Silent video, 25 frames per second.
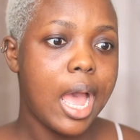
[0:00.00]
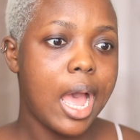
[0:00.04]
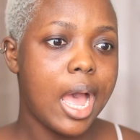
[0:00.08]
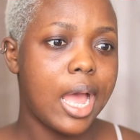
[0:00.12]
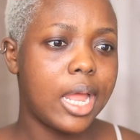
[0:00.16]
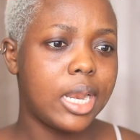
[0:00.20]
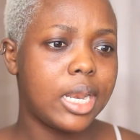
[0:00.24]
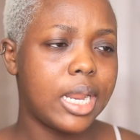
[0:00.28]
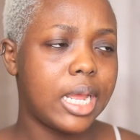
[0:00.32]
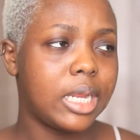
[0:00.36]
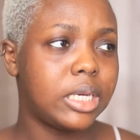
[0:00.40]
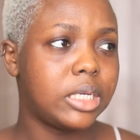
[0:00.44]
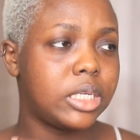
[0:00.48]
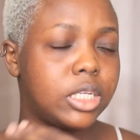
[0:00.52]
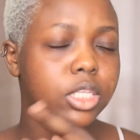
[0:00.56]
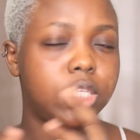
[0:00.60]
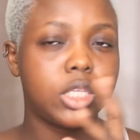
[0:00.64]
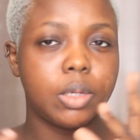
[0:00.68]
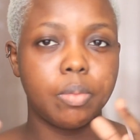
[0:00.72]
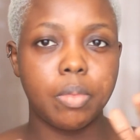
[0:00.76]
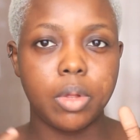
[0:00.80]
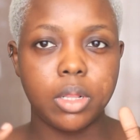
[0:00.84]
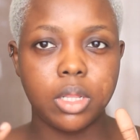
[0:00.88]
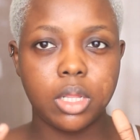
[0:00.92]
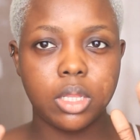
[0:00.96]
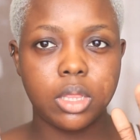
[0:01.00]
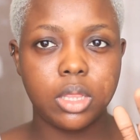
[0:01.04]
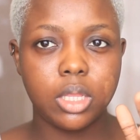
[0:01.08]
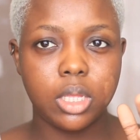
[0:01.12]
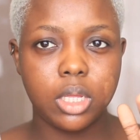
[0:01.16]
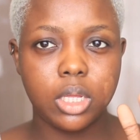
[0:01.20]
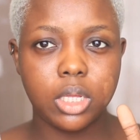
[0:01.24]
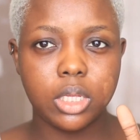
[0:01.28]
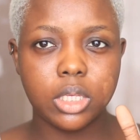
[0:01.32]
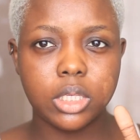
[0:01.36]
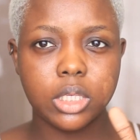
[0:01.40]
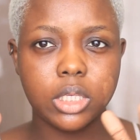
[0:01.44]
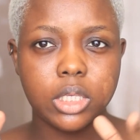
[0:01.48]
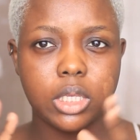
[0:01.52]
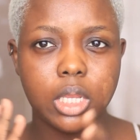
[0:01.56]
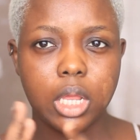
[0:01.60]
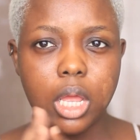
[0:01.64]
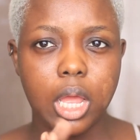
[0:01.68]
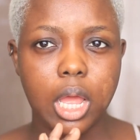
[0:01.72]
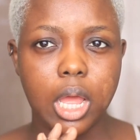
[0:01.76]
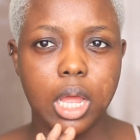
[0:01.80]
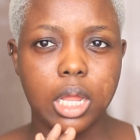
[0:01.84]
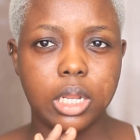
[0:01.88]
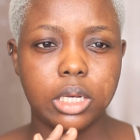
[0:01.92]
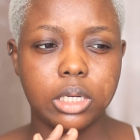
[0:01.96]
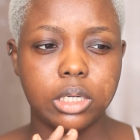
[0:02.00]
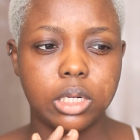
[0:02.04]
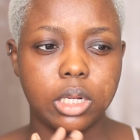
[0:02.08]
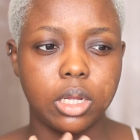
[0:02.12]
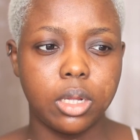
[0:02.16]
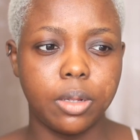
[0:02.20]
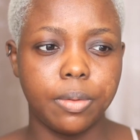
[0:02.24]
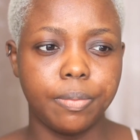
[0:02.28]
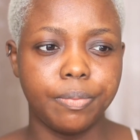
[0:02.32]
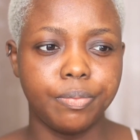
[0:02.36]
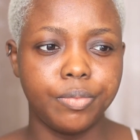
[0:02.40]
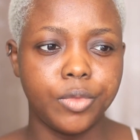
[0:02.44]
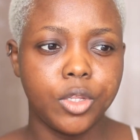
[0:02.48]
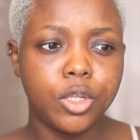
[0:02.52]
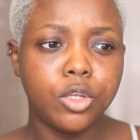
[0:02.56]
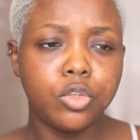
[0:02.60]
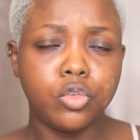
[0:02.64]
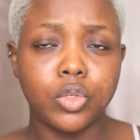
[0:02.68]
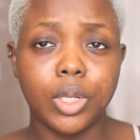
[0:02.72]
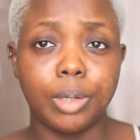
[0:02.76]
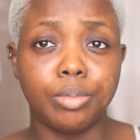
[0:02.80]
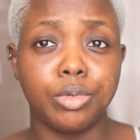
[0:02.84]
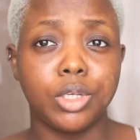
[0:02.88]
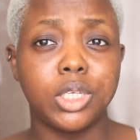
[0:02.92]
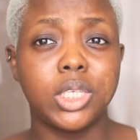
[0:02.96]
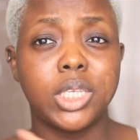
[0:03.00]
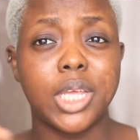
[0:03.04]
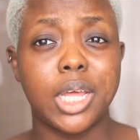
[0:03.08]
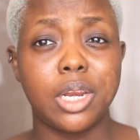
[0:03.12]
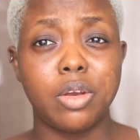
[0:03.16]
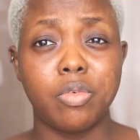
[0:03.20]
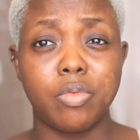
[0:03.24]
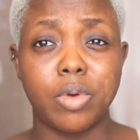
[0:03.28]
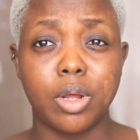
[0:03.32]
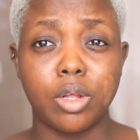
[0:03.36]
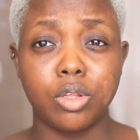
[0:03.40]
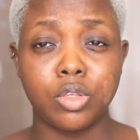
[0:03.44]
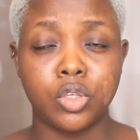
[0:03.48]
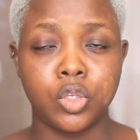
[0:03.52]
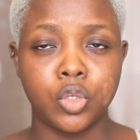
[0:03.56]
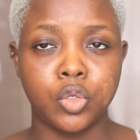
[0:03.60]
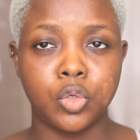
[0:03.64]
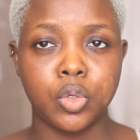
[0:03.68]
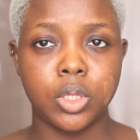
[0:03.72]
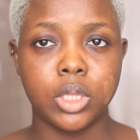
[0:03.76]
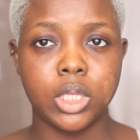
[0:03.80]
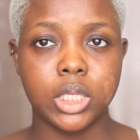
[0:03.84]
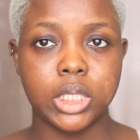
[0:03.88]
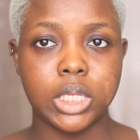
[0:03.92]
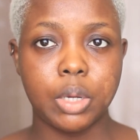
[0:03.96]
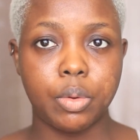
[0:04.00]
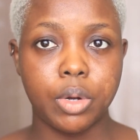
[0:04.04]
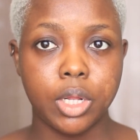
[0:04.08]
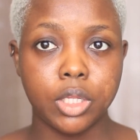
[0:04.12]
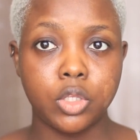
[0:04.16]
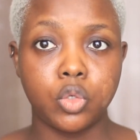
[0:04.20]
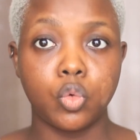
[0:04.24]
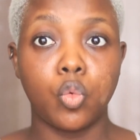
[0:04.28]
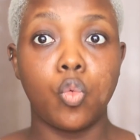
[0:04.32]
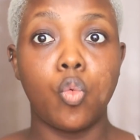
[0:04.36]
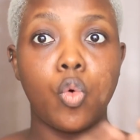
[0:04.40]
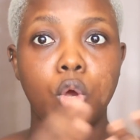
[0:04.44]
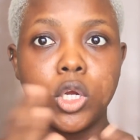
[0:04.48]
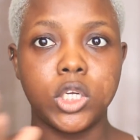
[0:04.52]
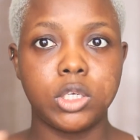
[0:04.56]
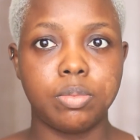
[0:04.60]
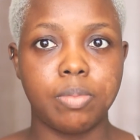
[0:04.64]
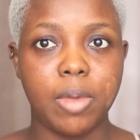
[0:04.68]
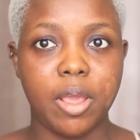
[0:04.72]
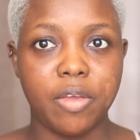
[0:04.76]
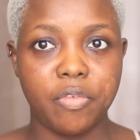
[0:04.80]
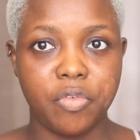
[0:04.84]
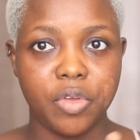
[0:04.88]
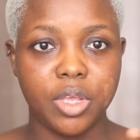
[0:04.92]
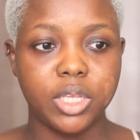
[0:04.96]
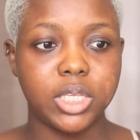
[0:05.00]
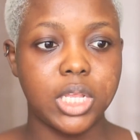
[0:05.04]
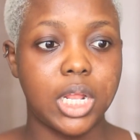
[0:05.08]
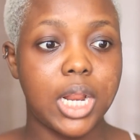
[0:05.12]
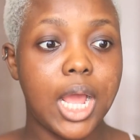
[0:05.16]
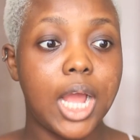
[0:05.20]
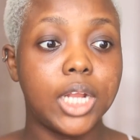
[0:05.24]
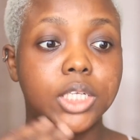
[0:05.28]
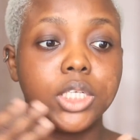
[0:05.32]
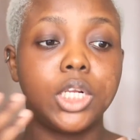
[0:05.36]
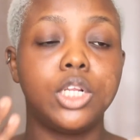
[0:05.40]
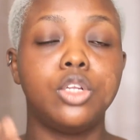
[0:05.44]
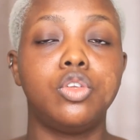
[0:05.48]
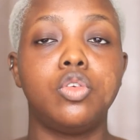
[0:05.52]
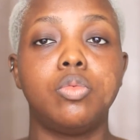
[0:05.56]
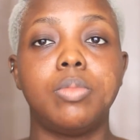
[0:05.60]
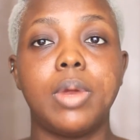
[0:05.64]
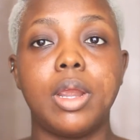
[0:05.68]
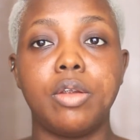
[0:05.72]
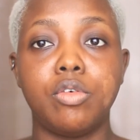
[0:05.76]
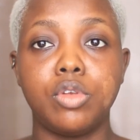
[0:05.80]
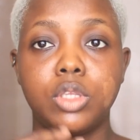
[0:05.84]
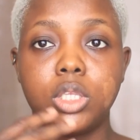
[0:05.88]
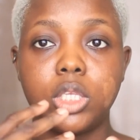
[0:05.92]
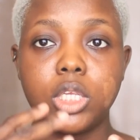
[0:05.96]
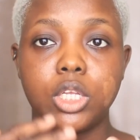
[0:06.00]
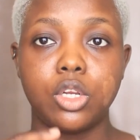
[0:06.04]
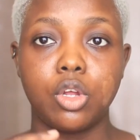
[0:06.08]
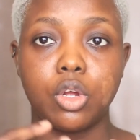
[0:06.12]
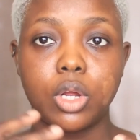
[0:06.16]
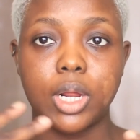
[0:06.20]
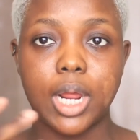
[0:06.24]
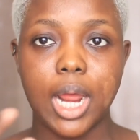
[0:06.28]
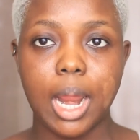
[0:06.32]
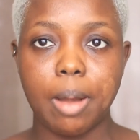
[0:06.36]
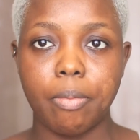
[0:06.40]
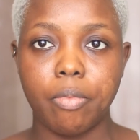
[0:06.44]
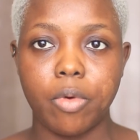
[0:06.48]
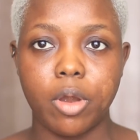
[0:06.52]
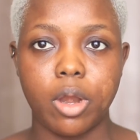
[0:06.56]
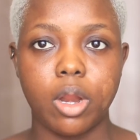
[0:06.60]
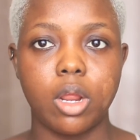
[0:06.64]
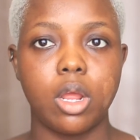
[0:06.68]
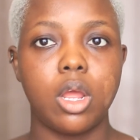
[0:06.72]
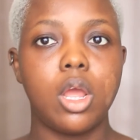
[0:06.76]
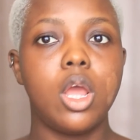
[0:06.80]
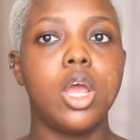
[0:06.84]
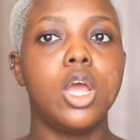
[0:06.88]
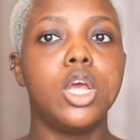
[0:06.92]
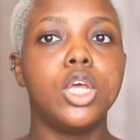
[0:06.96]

And I did some other things, and so I'm just getting around to doing this. I wanted to wash my face and actually do my routine on camera.